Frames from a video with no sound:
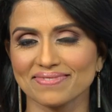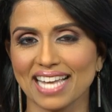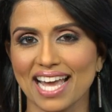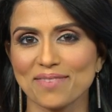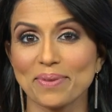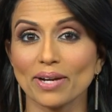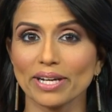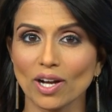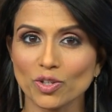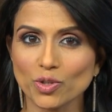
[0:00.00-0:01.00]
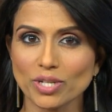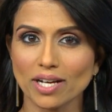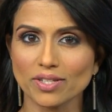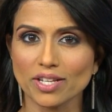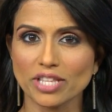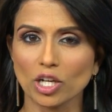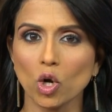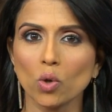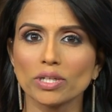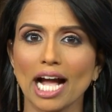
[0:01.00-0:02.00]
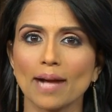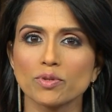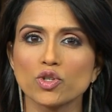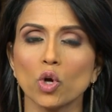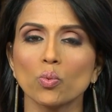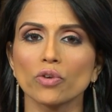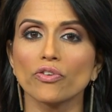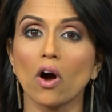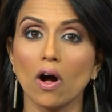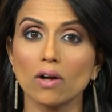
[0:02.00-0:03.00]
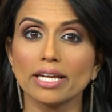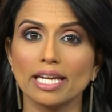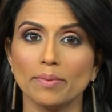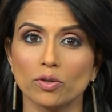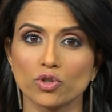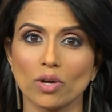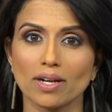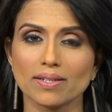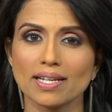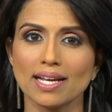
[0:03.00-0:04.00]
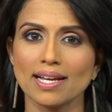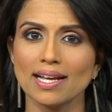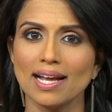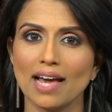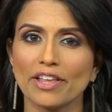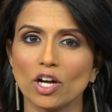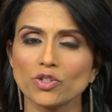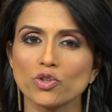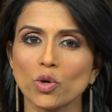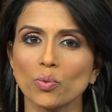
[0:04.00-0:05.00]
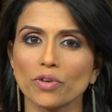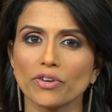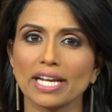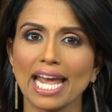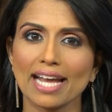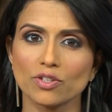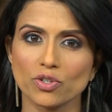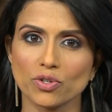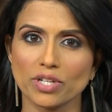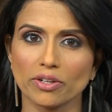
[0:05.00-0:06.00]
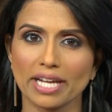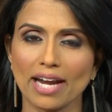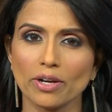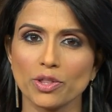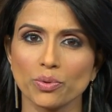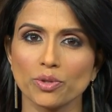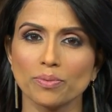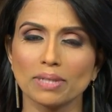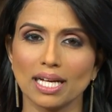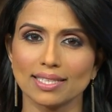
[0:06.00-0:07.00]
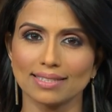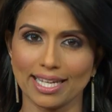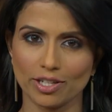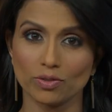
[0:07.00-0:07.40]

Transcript: And Barry also tells us that cold caps don't work for all chemo drugs. And they also don't work for cancers that are carried through the blood, like